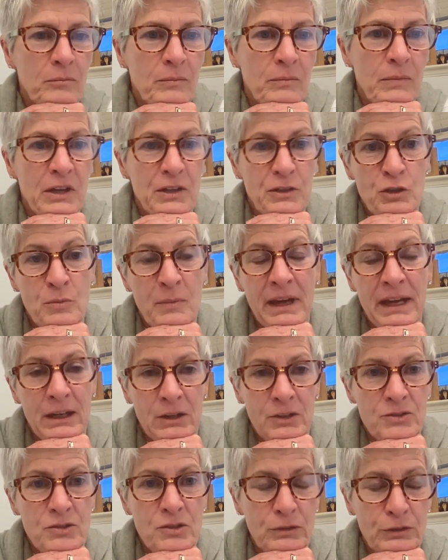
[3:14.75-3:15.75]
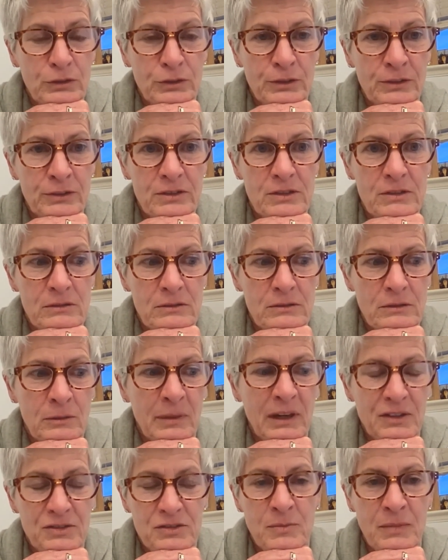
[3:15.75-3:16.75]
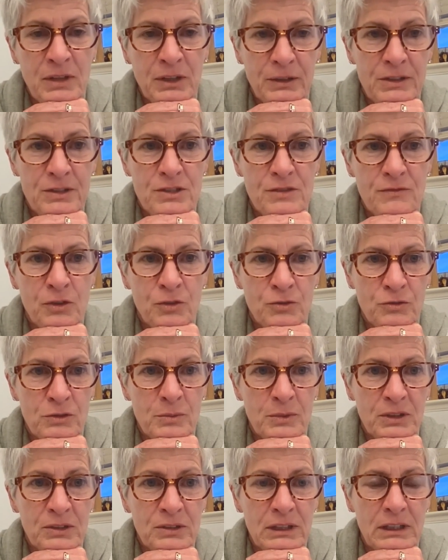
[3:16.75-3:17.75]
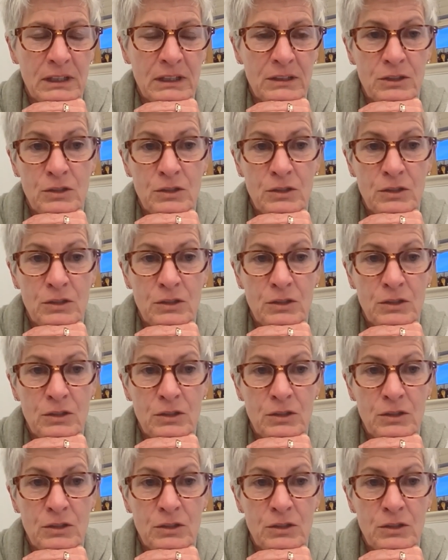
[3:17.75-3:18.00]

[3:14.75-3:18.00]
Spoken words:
But you may also learn about some areas of vulnerability,